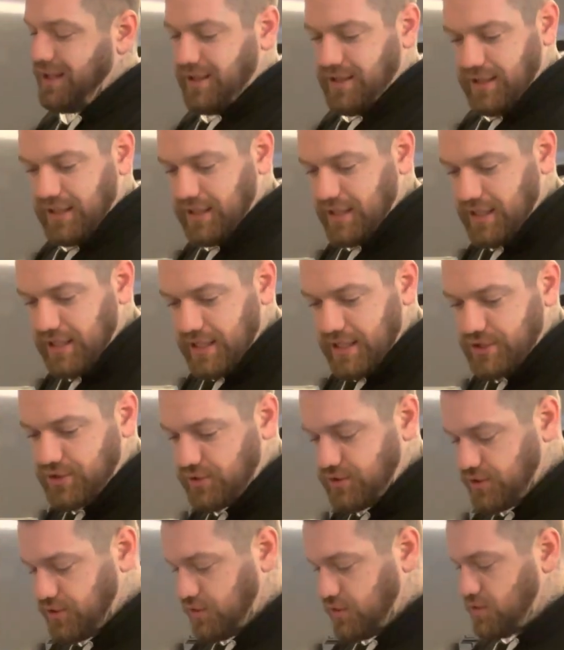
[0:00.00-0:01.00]
get the initial
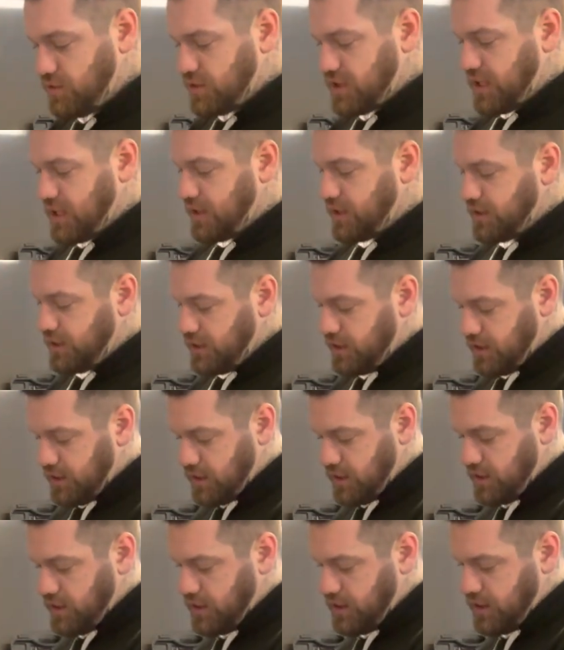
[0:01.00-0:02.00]
screws in,
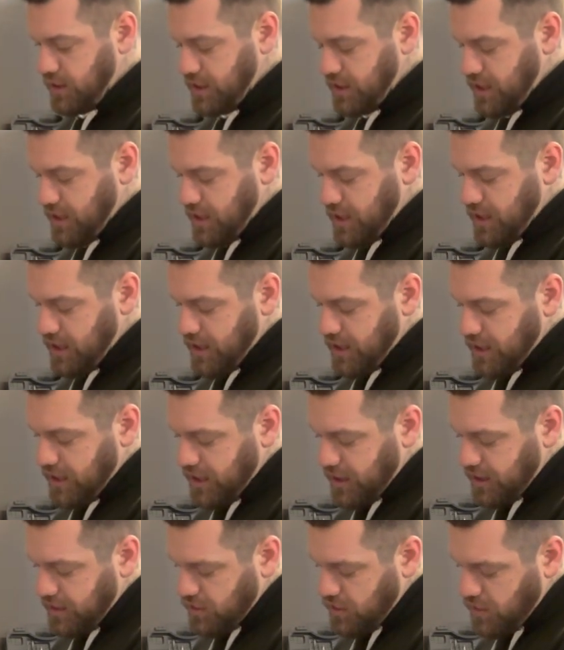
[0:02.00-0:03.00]

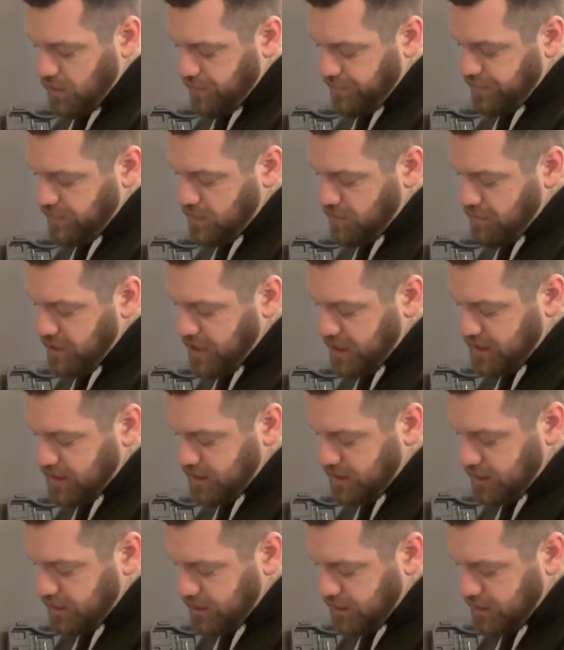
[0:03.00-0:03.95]
and hope for the best.